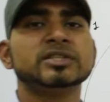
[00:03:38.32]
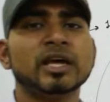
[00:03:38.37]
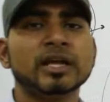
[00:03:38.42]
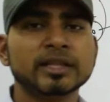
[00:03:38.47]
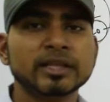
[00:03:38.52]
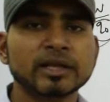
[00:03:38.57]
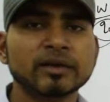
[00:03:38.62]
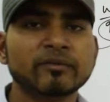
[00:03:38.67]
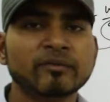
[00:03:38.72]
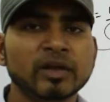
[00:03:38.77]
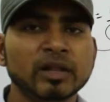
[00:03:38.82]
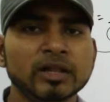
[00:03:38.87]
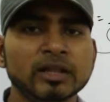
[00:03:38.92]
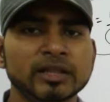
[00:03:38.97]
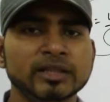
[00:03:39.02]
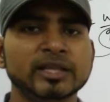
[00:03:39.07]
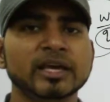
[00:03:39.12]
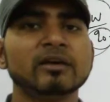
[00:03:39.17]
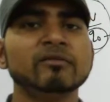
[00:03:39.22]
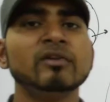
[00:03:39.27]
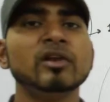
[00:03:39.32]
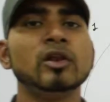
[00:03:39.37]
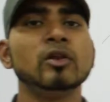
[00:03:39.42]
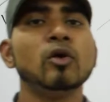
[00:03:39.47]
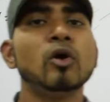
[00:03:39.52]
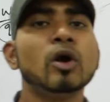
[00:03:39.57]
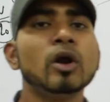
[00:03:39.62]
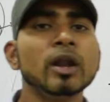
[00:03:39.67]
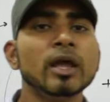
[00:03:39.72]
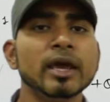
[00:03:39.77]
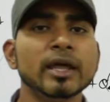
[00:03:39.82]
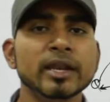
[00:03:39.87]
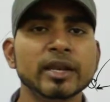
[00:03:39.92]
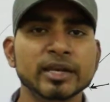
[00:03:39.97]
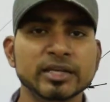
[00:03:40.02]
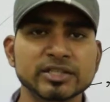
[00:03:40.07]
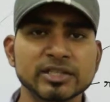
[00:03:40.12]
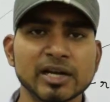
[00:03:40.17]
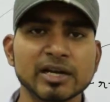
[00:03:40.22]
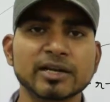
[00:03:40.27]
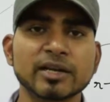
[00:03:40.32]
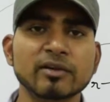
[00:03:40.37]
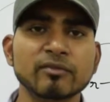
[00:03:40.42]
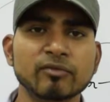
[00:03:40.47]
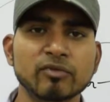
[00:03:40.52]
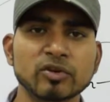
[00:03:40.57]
that there will not any resultant